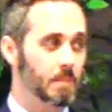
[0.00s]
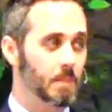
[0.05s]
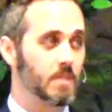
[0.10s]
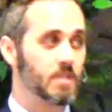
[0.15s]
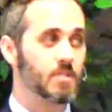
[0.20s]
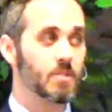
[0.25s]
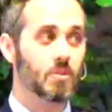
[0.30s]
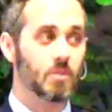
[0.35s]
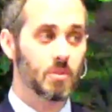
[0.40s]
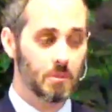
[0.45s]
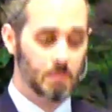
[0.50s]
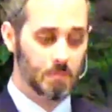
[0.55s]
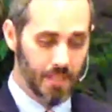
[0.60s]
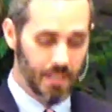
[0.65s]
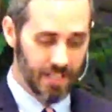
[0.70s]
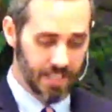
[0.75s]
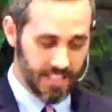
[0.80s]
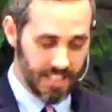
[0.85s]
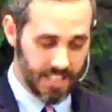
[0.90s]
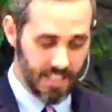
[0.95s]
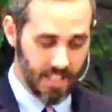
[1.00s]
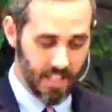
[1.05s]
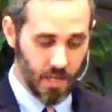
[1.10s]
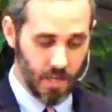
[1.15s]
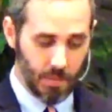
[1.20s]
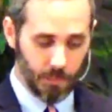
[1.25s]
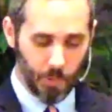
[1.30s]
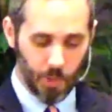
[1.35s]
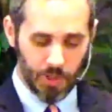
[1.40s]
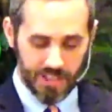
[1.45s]
Pursue humility.
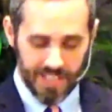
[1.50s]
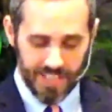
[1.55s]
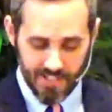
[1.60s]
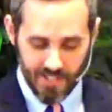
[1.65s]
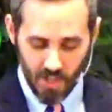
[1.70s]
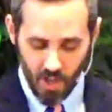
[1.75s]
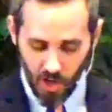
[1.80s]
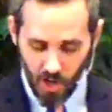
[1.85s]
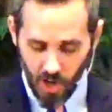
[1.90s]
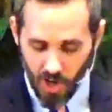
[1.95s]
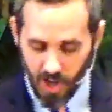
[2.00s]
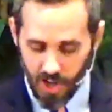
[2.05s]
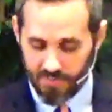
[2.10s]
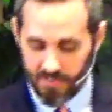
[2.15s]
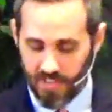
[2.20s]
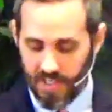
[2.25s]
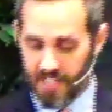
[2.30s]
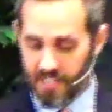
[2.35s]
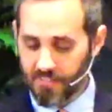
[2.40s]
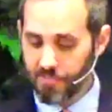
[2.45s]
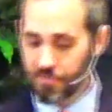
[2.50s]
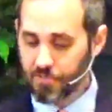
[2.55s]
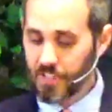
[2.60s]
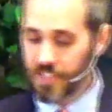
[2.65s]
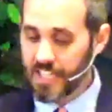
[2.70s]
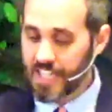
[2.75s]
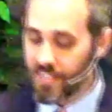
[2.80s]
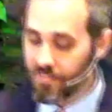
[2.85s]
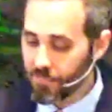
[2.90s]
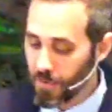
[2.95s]
Put this off.
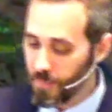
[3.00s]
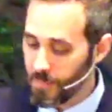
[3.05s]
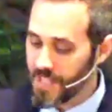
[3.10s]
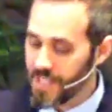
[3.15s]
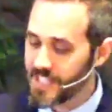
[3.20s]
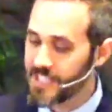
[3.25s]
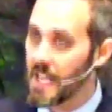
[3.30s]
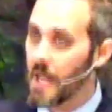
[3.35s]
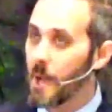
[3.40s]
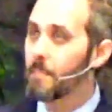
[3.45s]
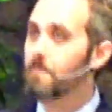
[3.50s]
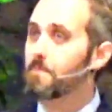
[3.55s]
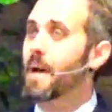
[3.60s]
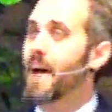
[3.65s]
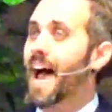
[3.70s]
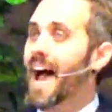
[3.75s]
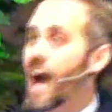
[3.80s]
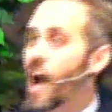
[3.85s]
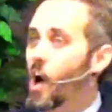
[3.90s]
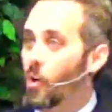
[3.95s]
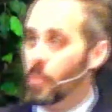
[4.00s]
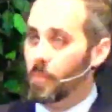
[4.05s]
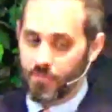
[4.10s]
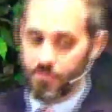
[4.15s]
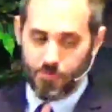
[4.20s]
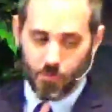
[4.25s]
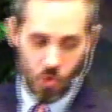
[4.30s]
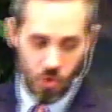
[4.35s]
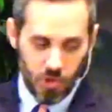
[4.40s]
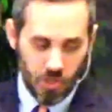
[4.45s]
Flee from this. Bow
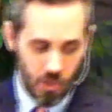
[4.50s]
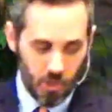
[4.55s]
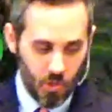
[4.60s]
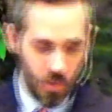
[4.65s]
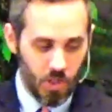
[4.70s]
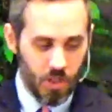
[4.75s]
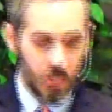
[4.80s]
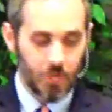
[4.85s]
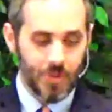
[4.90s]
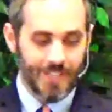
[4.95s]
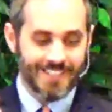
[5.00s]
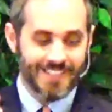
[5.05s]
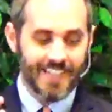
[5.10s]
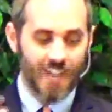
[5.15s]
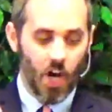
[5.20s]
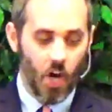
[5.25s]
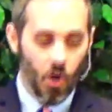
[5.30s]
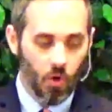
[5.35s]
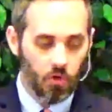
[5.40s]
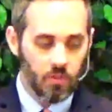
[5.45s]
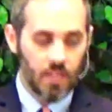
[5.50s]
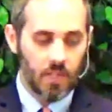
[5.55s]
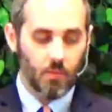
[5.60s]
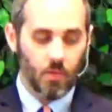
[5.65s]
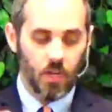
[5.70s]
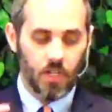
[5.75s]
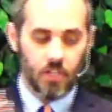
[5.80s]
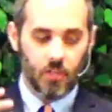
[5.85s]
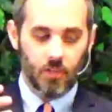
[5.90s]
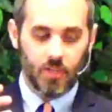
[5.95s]
before the Lord, who is the only
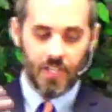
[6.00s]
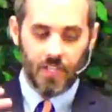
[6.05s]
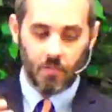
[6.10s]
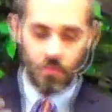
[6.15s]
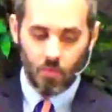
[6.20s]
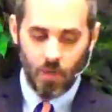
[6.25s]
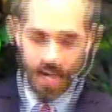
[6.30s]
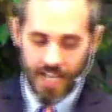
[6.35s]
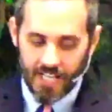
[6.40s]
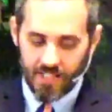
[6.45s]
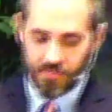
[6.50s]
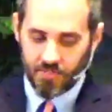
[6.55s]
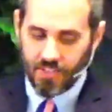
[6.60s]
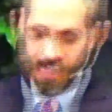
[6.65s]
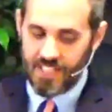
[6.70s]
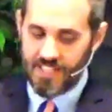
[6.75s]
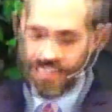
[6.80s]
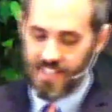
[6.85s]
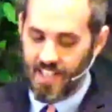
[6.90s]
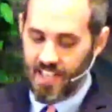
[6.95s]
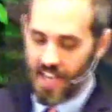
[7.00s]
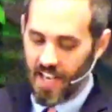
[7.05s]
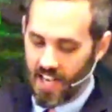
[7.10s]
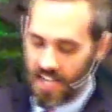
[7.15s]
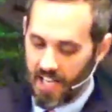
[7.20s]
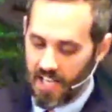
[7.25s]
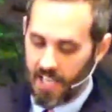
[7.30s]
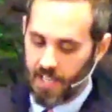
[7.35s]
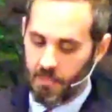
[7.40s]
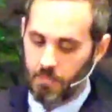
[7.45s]
one who can rightfully say,
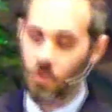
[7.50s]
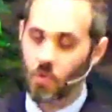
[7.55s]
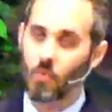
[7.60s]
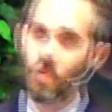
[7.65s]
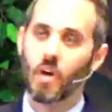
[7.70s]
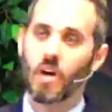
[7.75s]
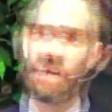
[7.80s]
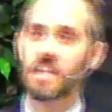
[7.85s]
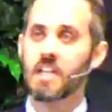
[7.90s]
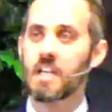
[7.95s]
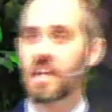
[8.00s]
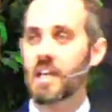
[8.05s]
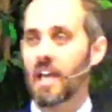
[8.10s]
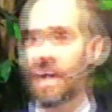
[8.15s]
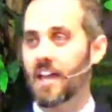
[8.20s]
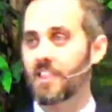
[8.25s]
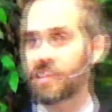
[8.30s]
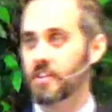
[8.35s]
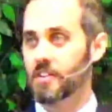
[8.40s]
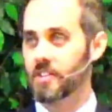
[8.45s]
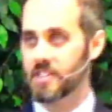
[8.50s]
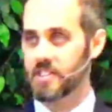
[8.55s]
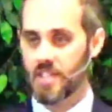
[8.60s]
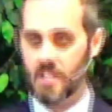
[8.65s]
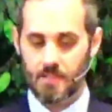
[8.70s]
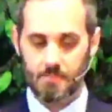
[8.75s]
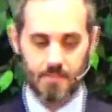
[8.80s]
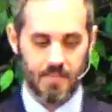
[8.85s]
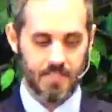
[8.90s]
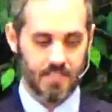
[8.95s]
I am the one, and there is
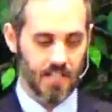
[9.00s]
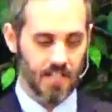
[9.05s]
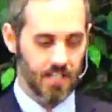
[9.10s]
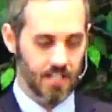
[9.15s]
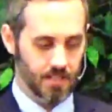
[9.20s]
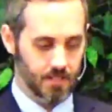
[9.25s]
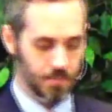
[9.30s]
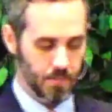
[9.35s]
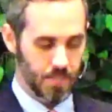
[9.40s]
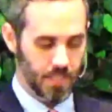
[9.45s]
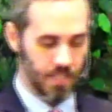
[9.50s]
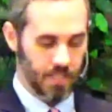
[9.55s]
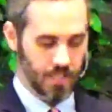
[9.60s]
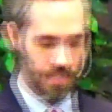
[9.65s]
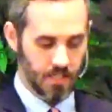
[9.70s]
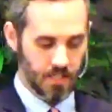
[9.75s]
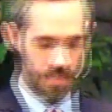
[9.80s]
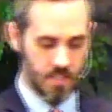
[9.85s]
none besides me.